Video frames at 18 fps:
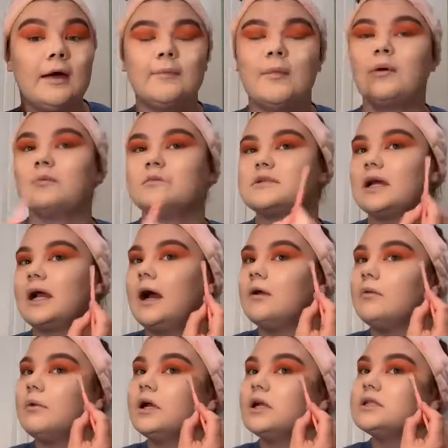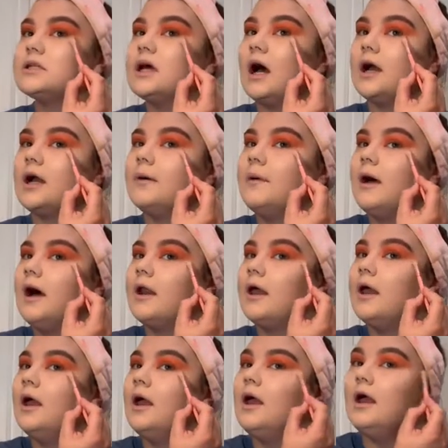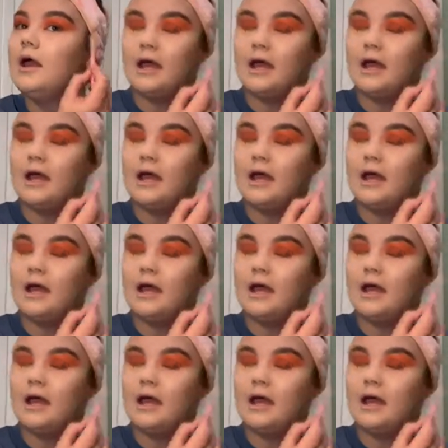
My mom's like, I don't want to talk about it.